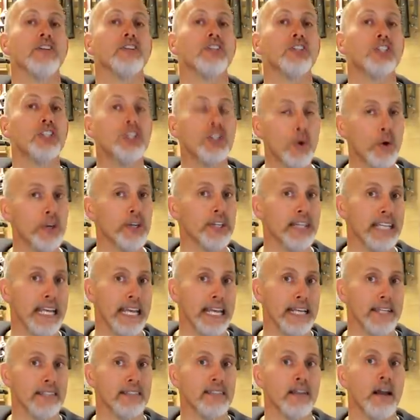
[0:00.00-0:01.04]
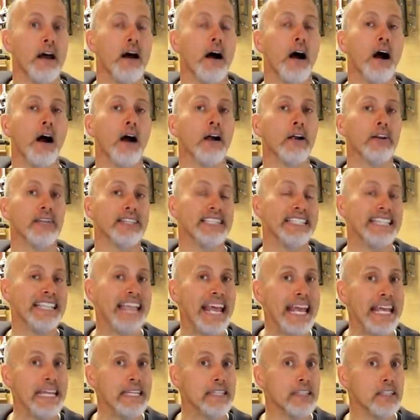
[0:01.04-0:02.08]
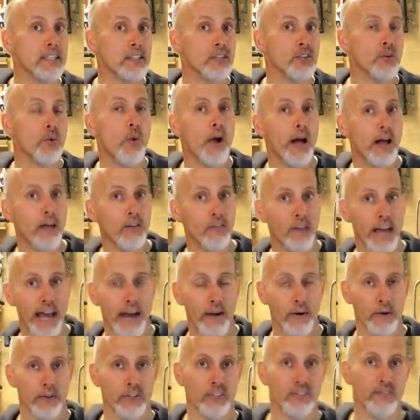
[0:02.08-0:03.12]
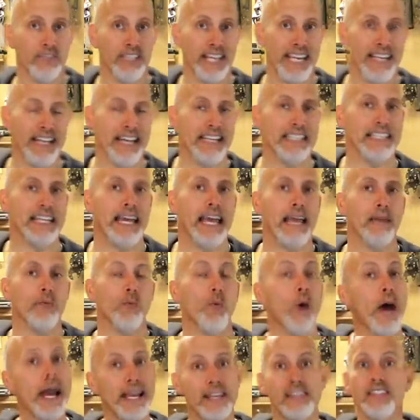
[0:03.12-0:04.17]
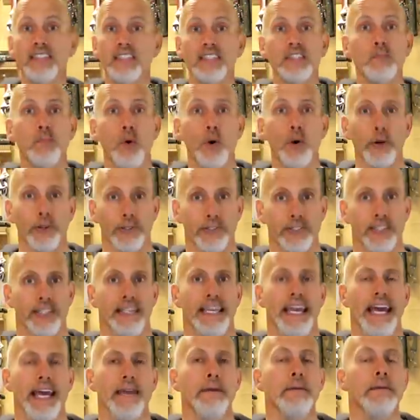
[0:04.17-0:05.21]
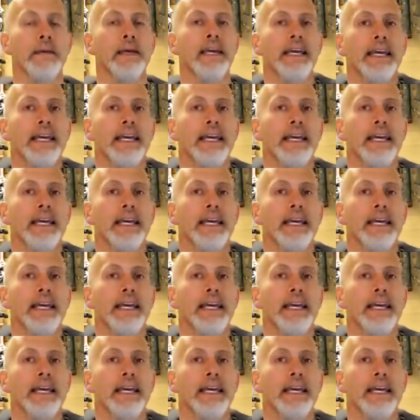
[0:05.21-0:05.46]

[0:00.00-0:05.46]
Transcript: Short days are 10 to 12 hours of daylight. And why is this important? Okay.